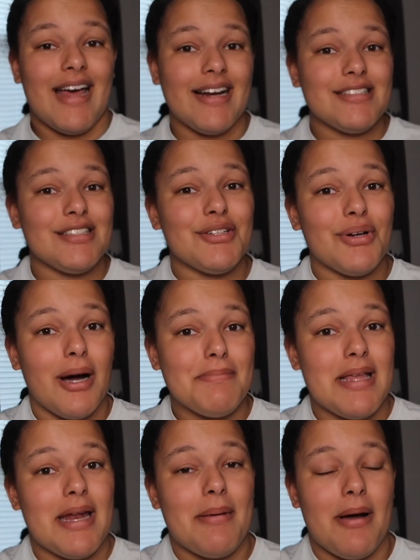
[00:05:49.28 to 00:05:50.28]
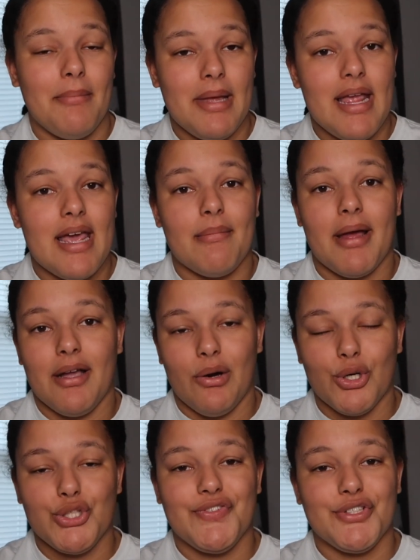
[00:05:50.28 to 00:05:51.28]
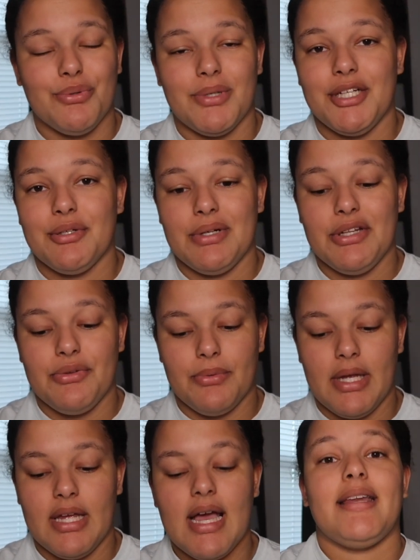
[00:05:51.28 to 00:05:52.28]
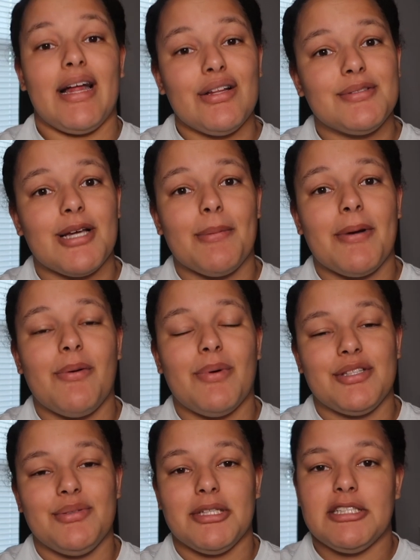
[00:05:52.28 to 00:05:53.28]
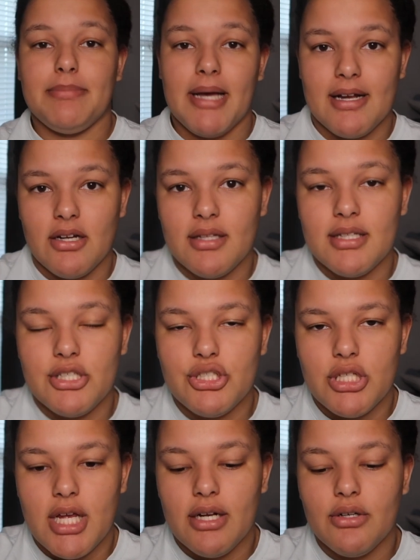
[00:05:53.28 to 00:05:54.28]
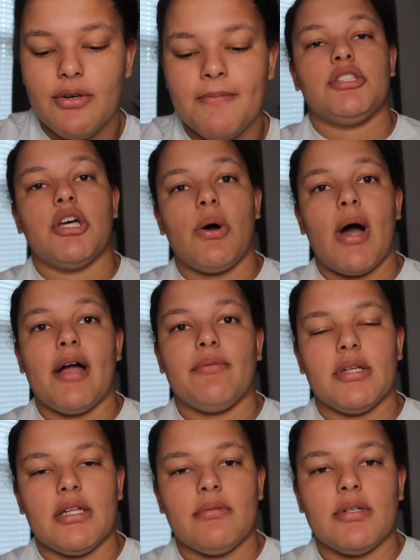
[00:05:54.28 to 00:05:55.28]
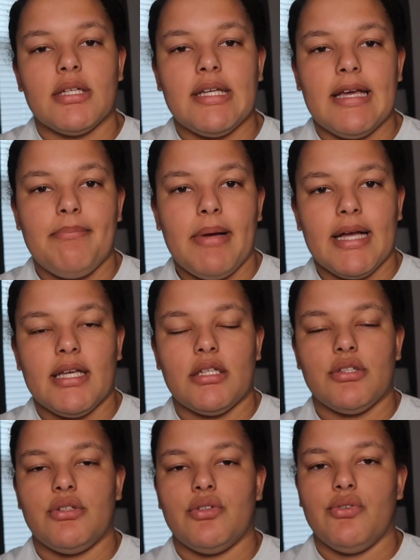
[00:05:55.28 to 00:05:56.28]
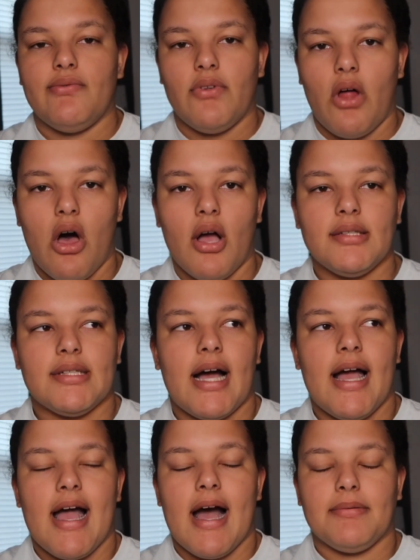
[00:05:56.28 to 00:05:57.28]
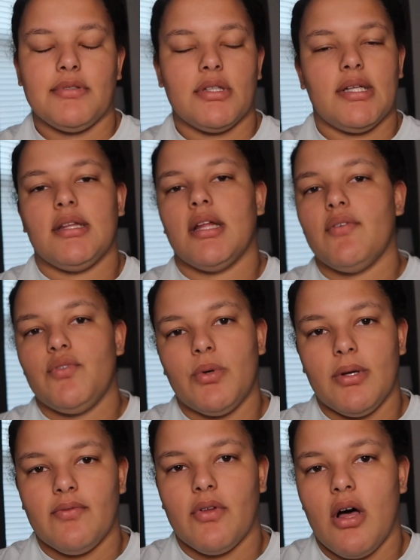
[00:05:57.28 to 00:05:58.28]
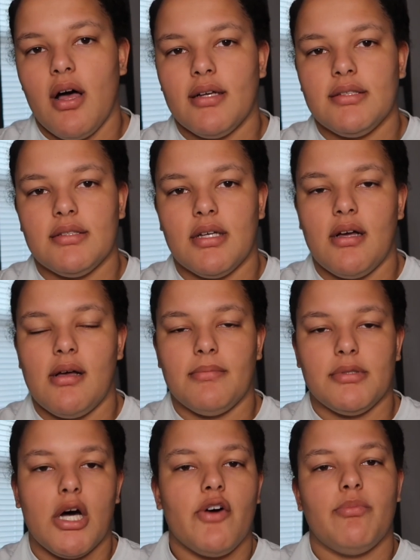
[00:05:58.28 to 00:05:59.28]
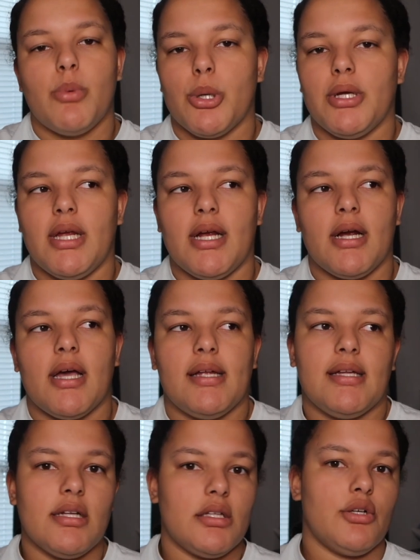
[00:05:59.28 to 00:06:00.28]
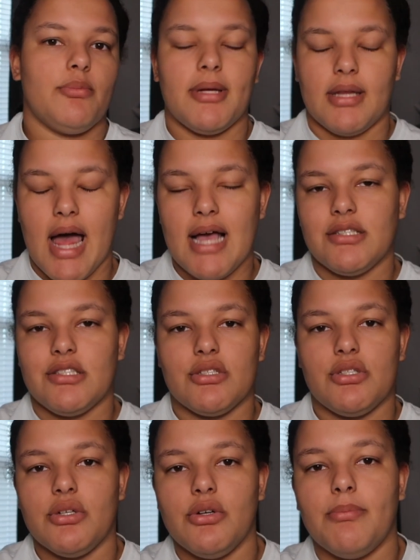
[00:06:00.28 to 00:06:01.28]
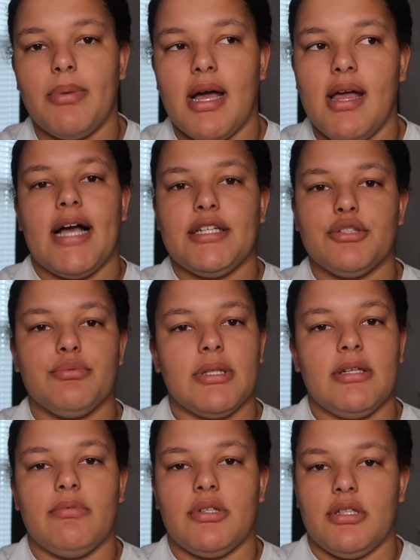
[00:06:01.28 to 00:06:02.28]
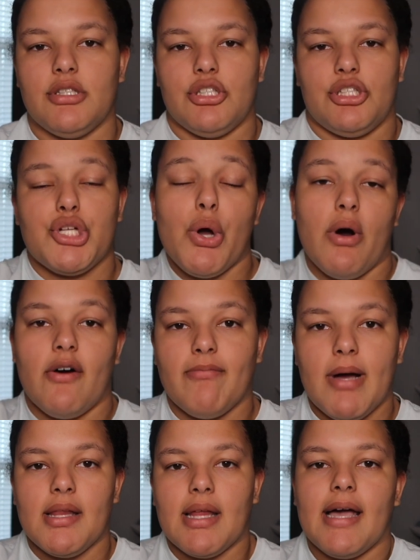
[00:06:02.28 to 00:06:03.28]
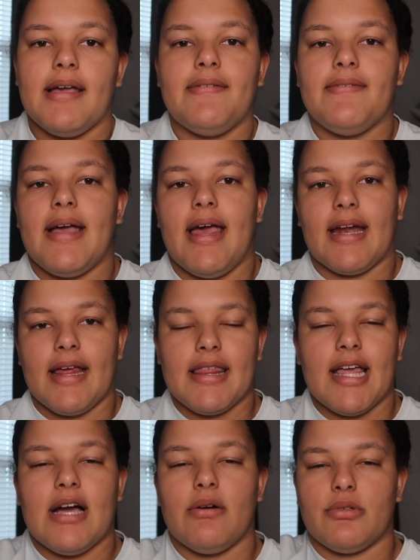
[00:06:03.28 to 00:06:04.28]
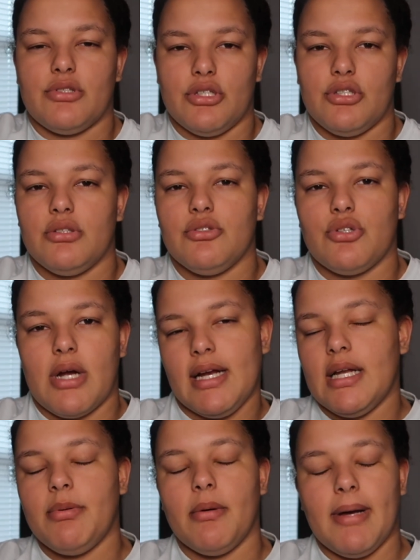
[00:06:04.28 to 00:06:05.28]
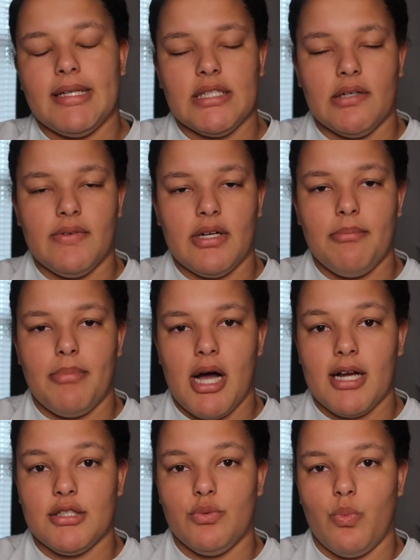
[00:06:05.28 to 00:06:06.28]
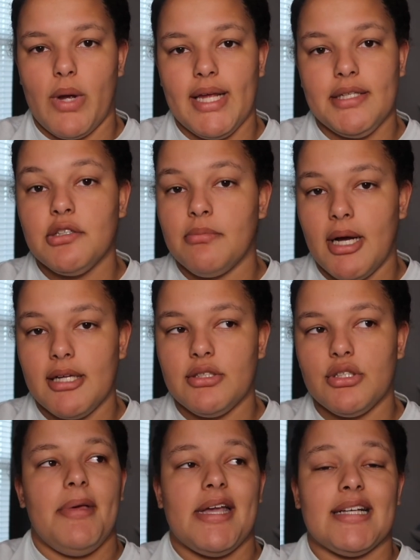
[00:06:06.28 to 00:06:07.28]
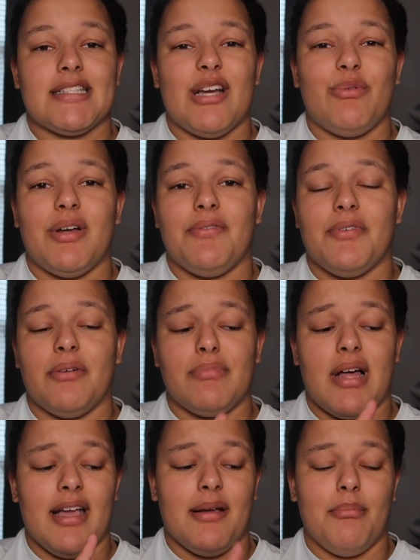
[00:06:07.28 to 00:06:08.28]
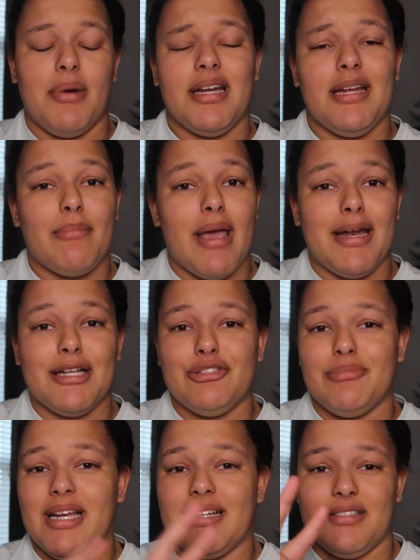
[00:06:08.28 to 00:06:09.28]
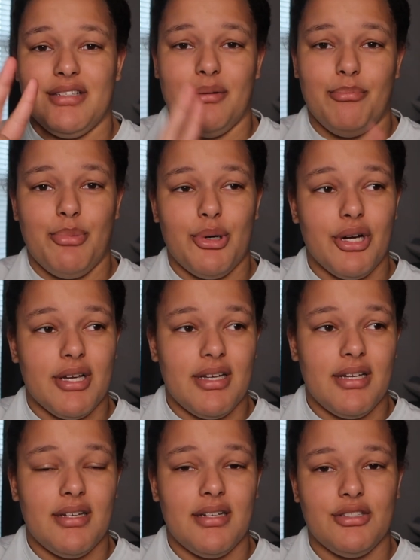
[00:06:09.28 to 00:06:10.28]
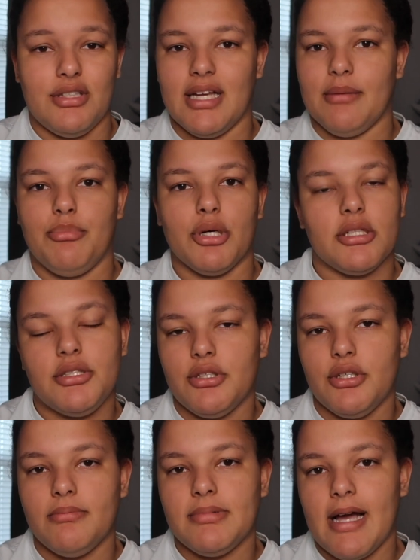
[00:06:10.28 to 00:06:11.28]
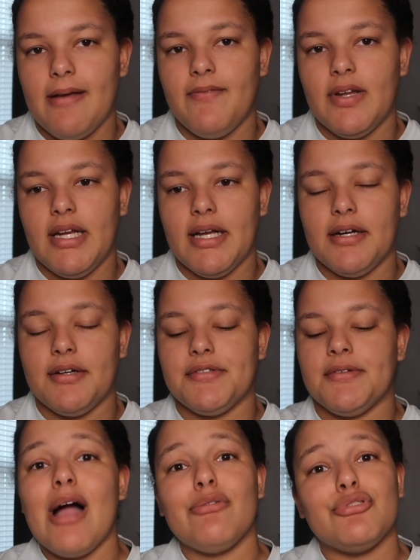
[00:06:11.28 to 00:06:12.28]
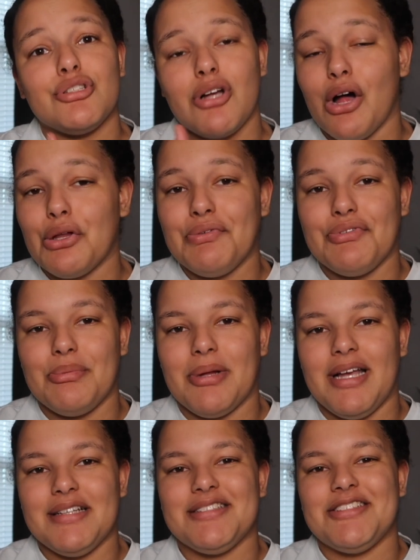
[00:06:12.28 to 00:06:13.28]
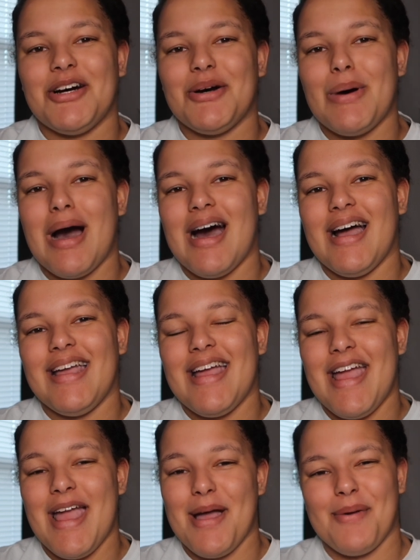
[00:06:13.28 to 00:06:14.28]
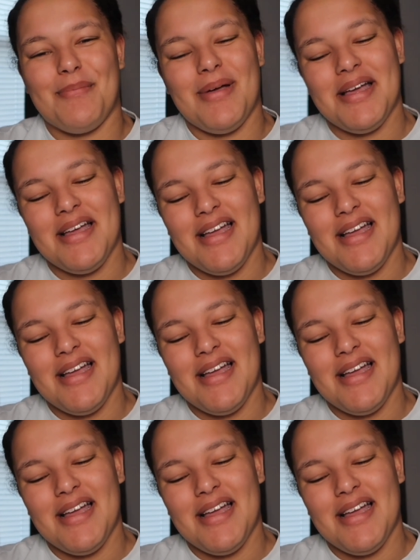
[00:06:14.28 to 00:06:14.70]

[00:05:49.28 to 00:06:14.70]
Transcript: That is a little update about me and my goals for 2023. Now let's talk about what to expect on this channel. So I really want to get back into vlogs. I absolutely love doing vlogs. Sophomore year, I did a little bit last year too, but I just really wanted to just show off life. And I think I was just trying to put myself in a box way too much because I went from like money management to booktube type videos. I was just all over the place, so I am